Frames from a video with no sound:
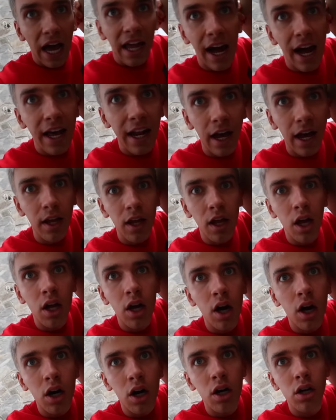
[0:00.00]
Hide,
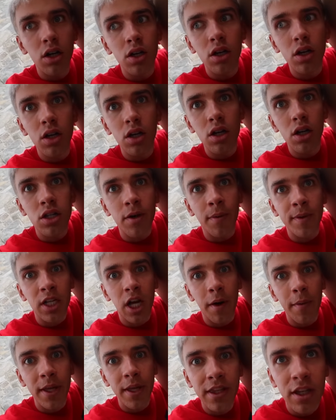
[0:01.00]
hide, Someone's
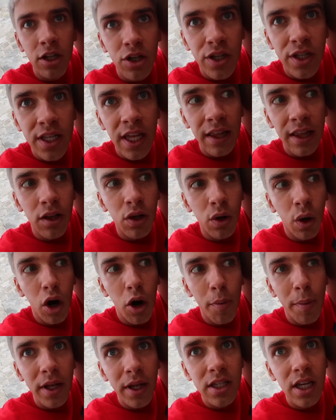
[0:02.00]
coming. Did you see that? The
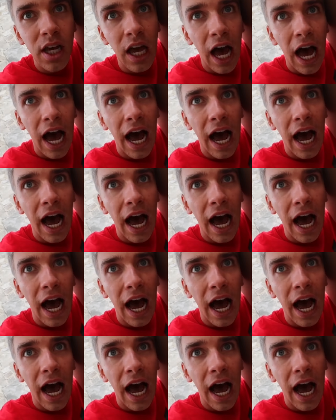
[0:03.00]
door opened.